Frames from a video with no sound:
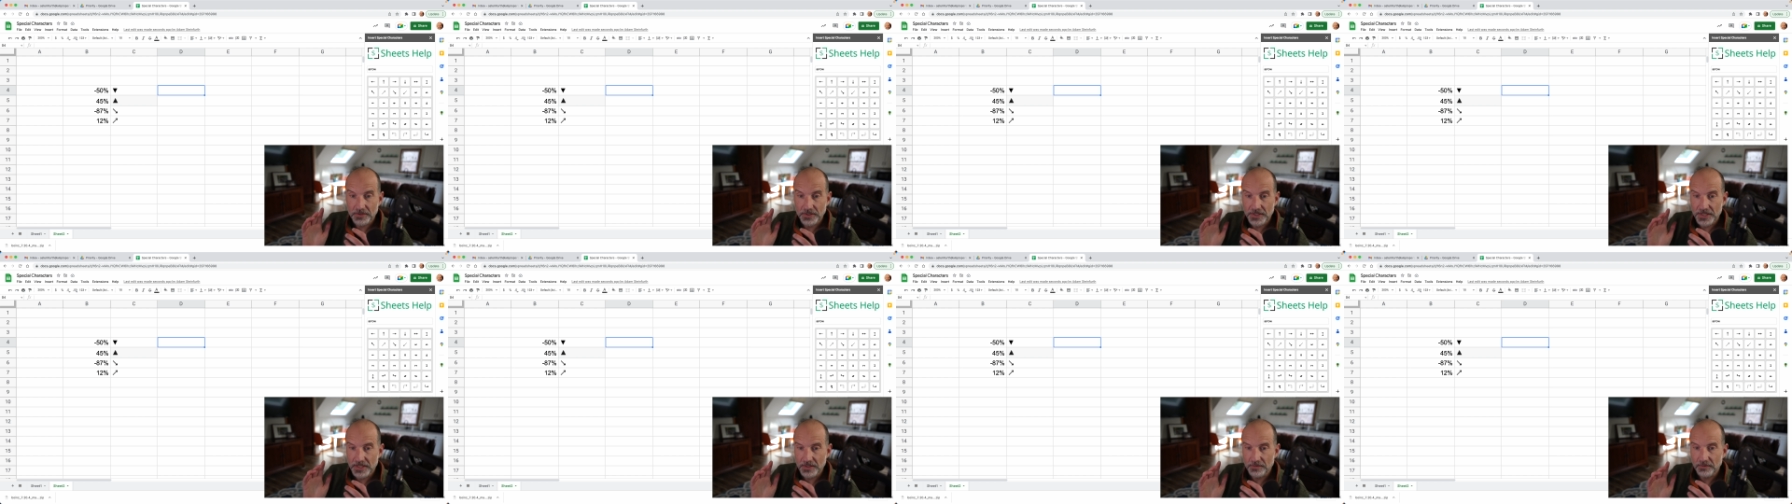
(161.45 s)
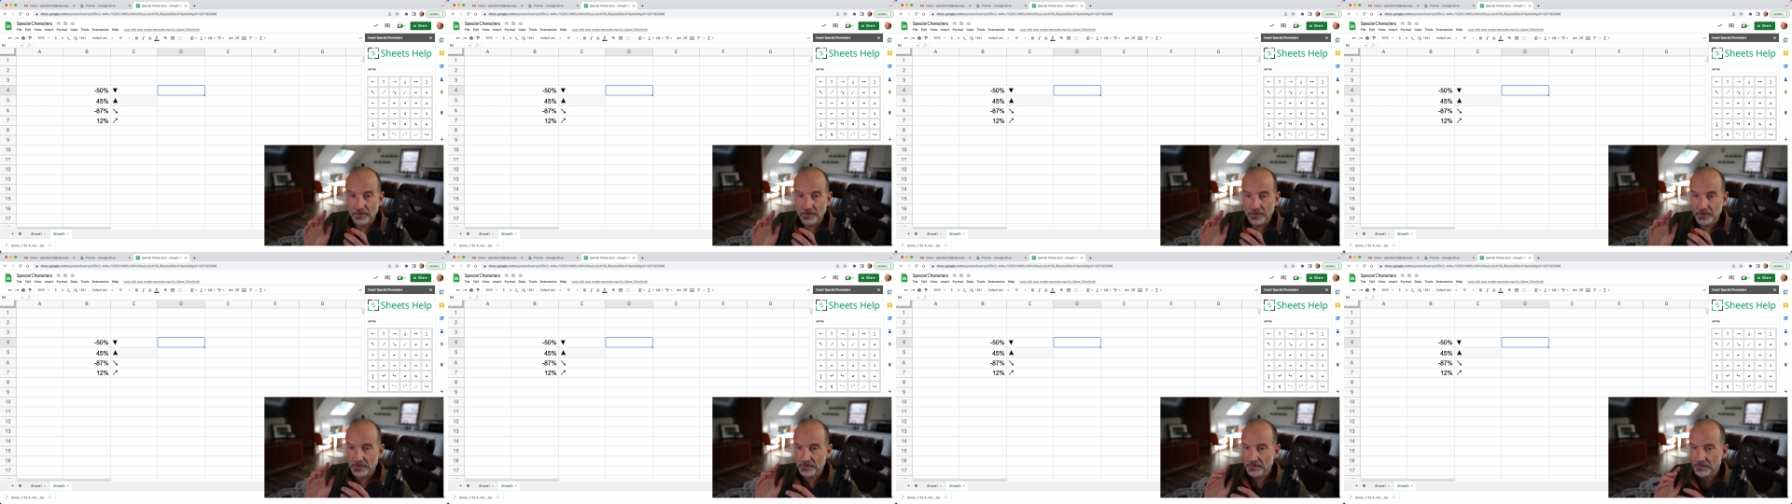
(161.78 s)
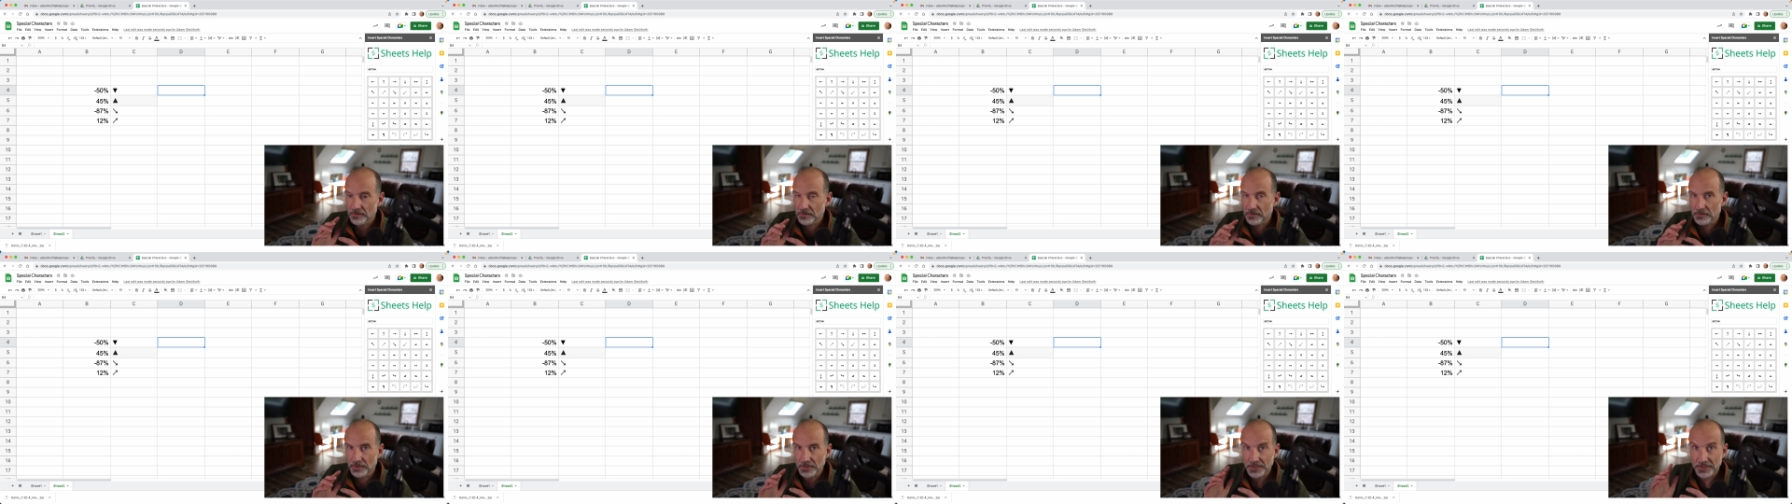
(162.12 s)
keyboard is
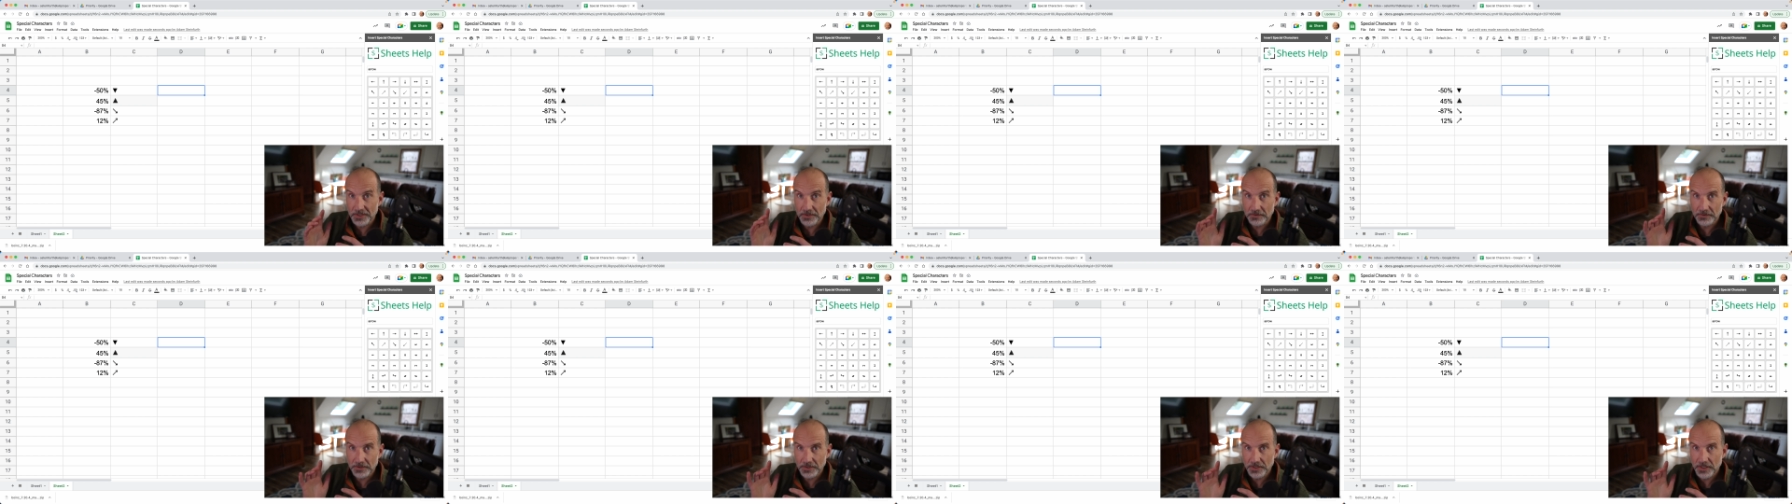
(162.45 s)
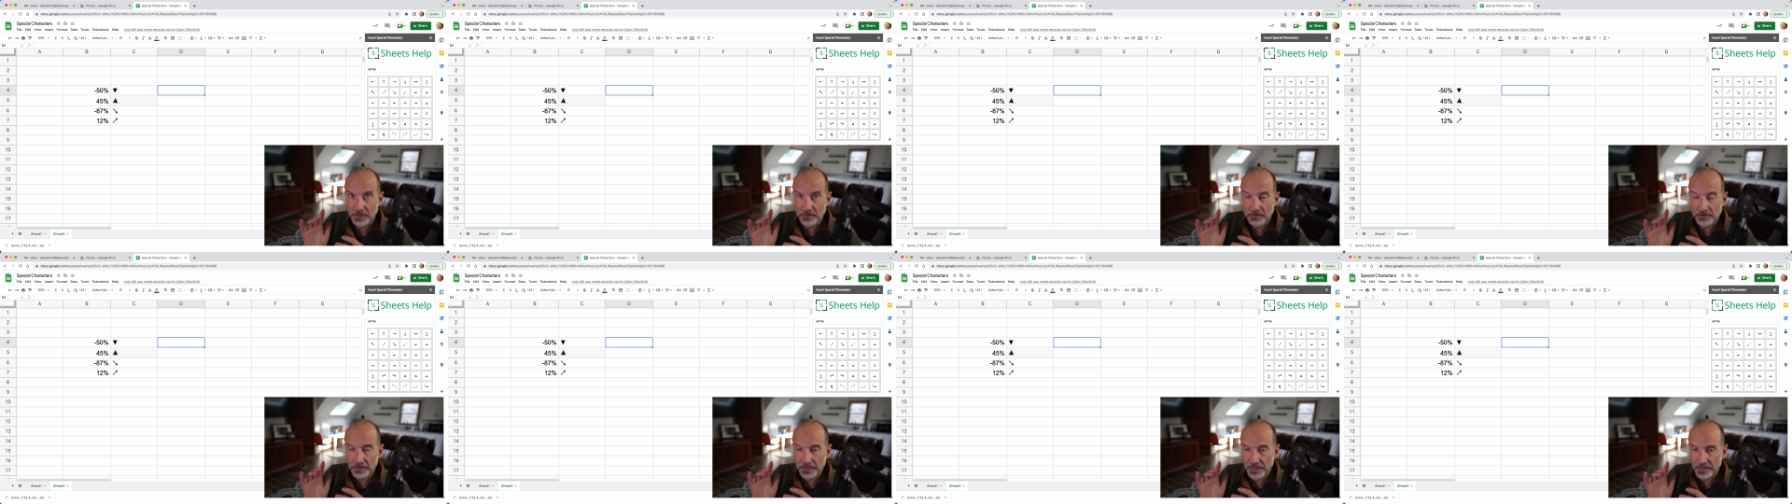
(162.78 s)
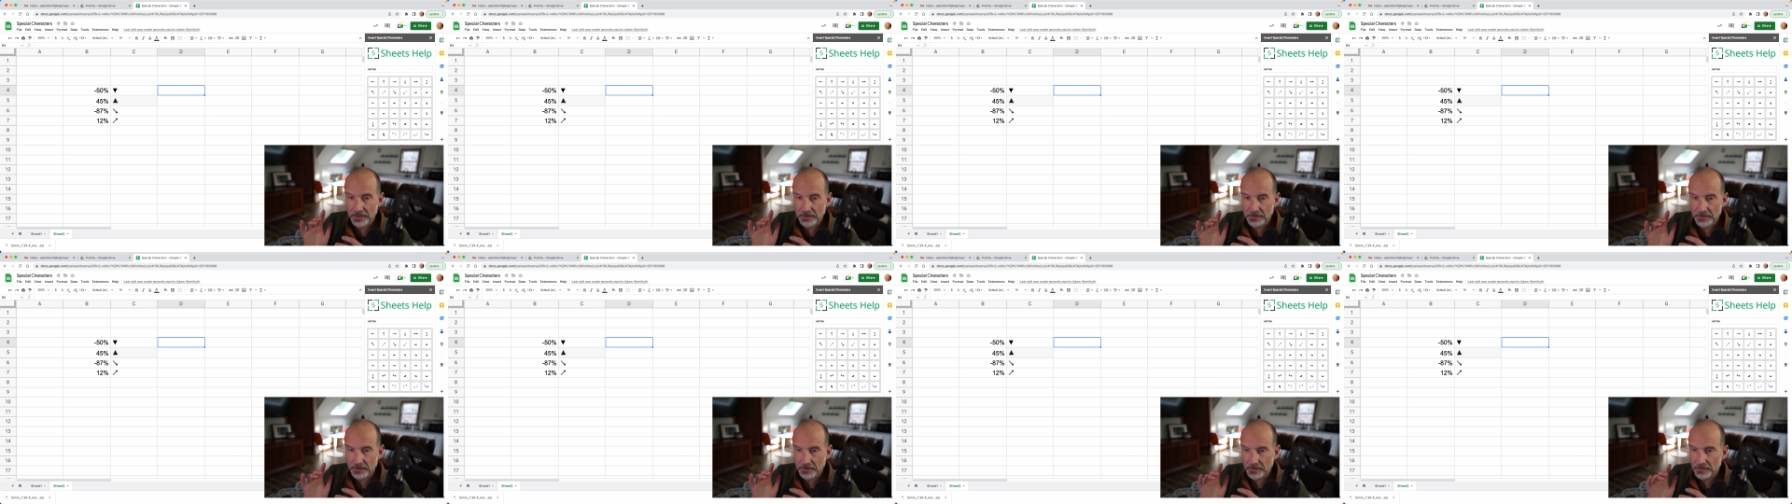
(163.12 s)
called a Unicode
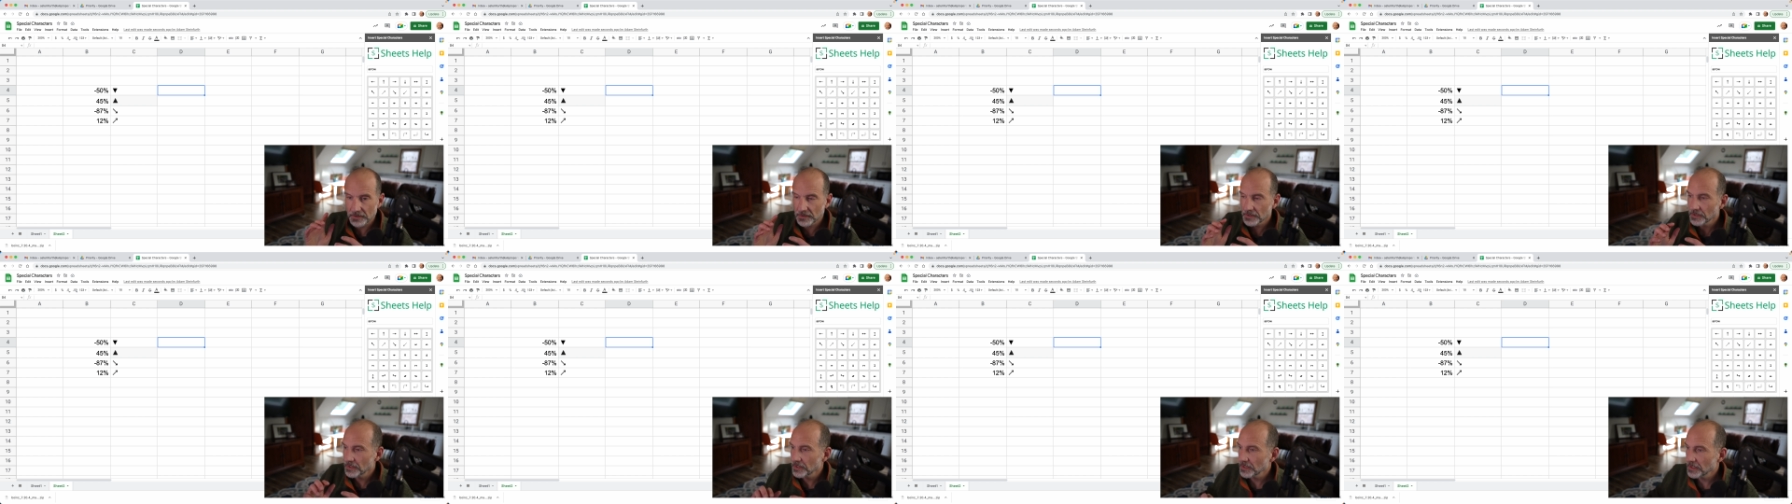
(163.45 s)
character.